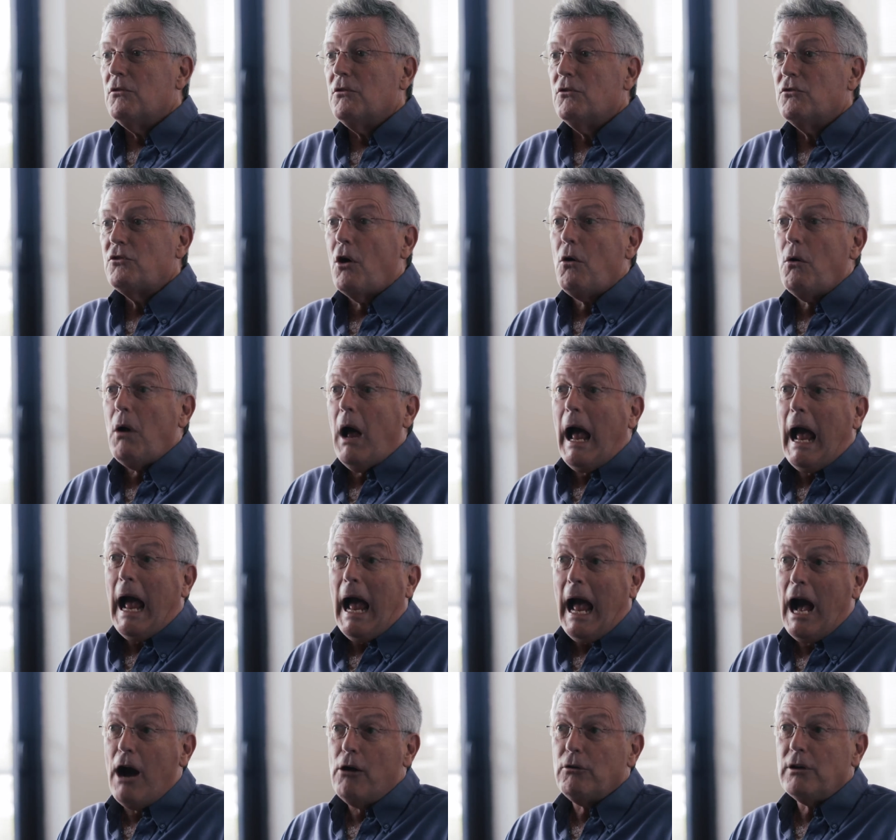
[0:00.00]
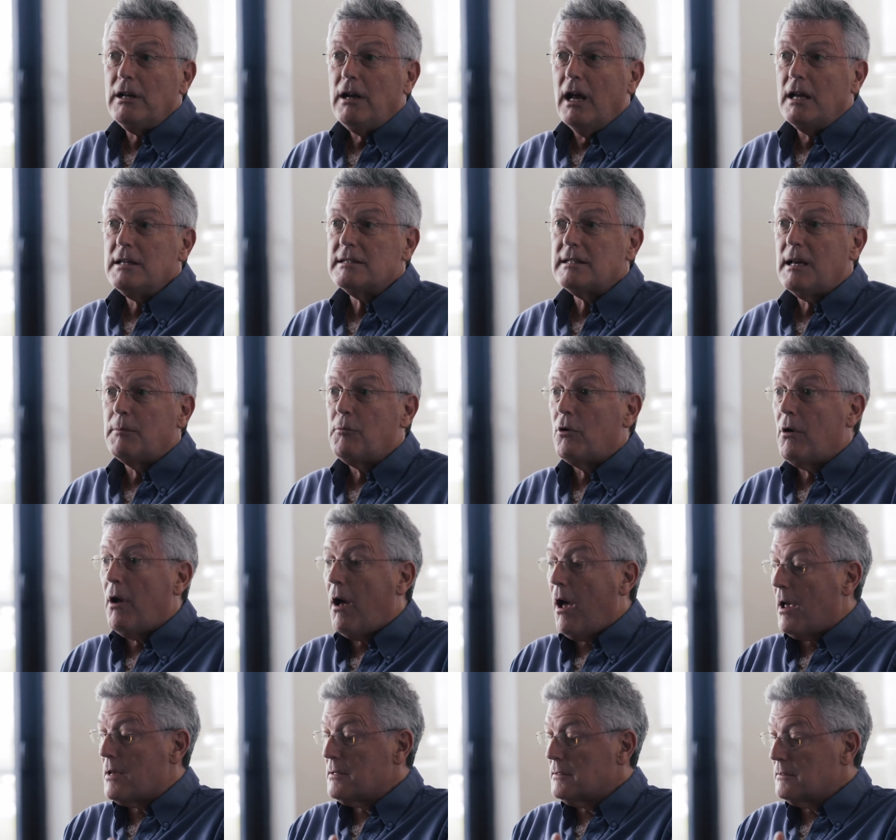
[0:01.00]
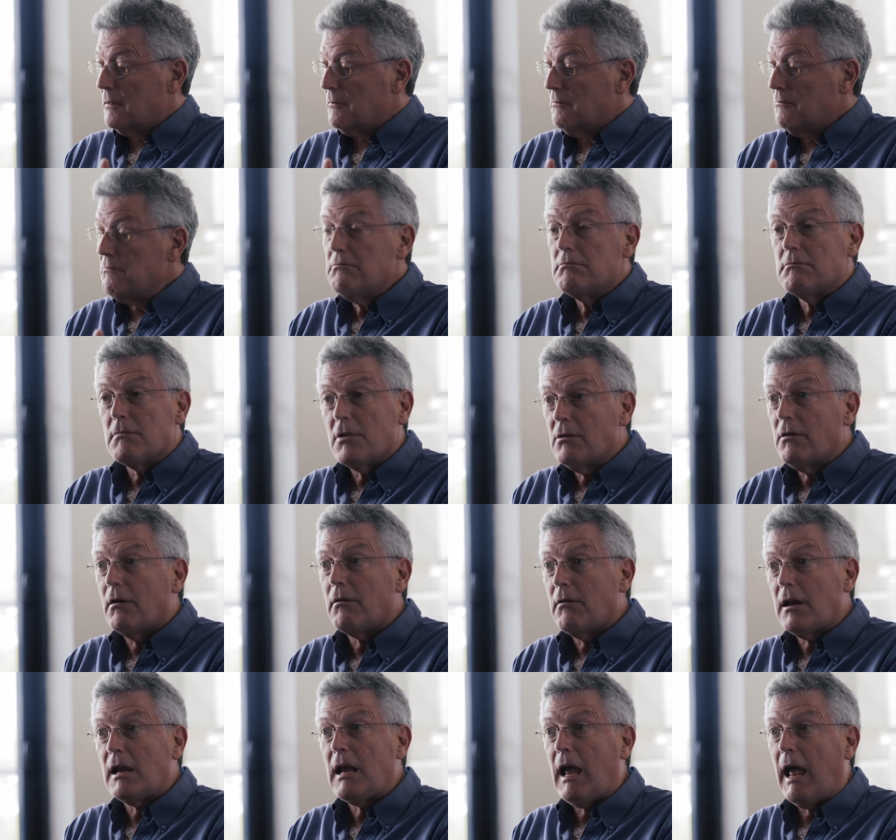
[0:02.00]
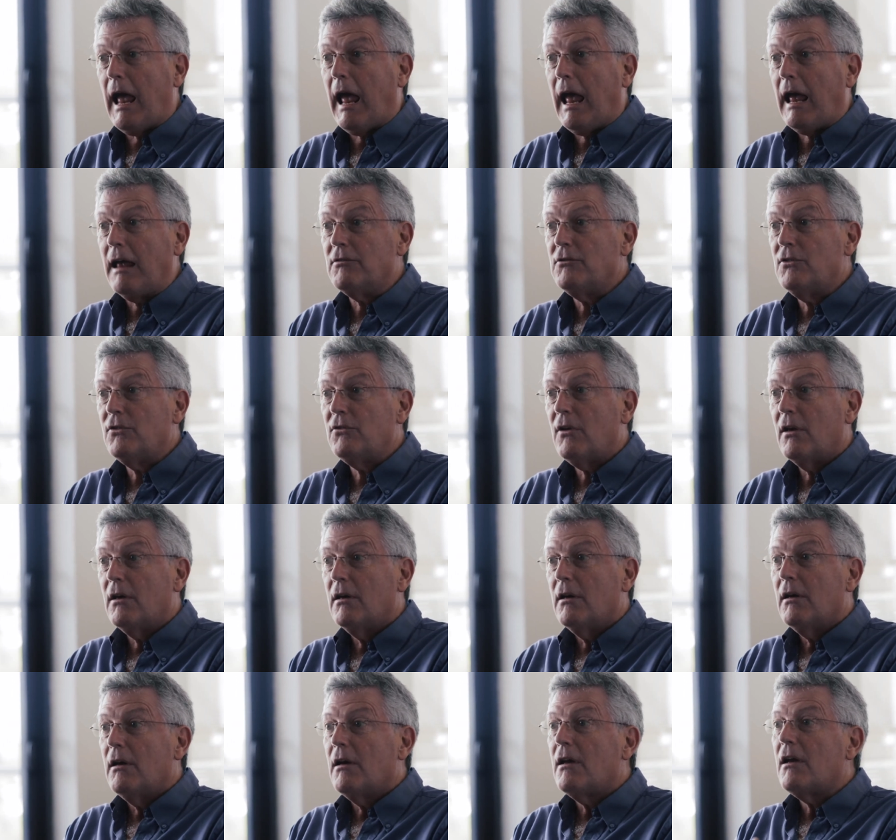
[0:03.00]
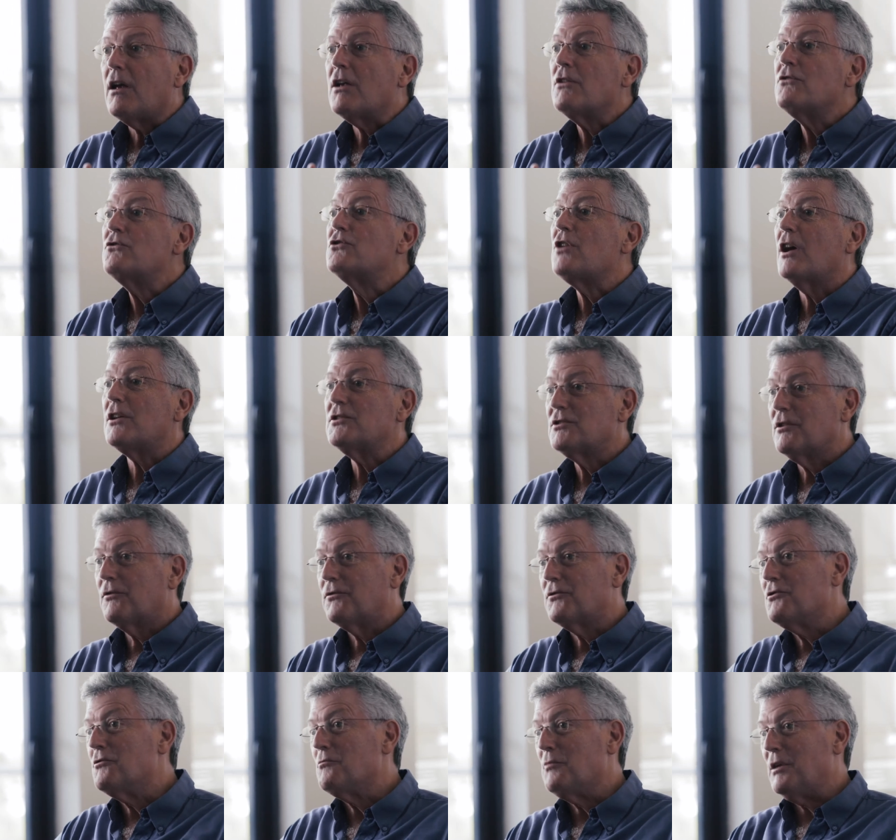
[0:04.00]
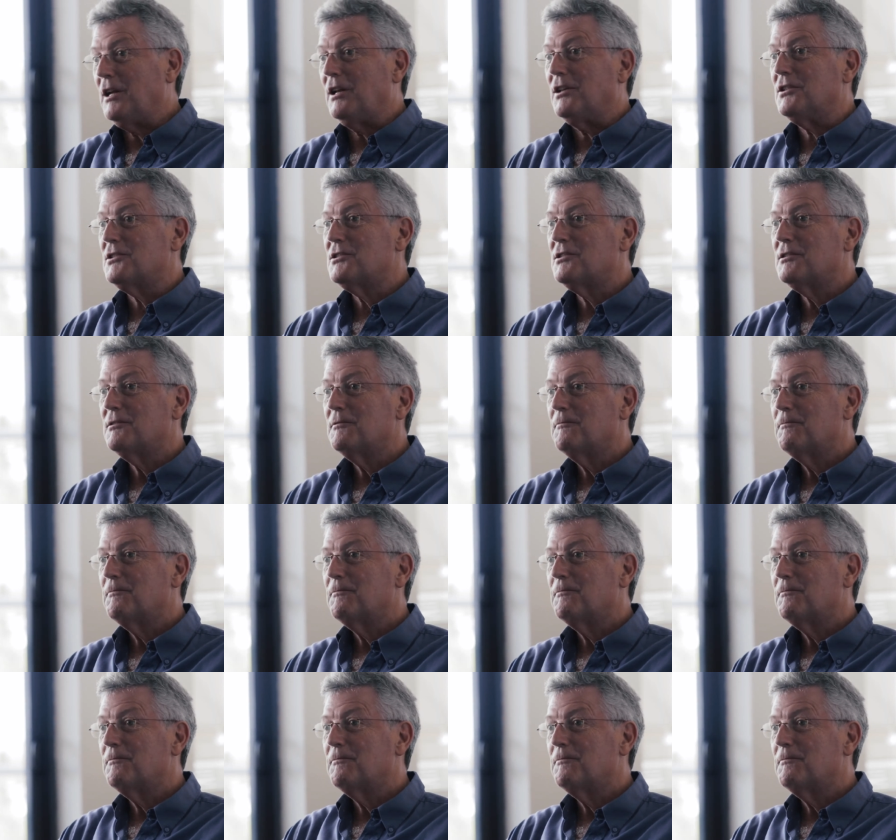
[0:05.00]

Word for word: So, how can I summarize mirroring hands in just a few minutes?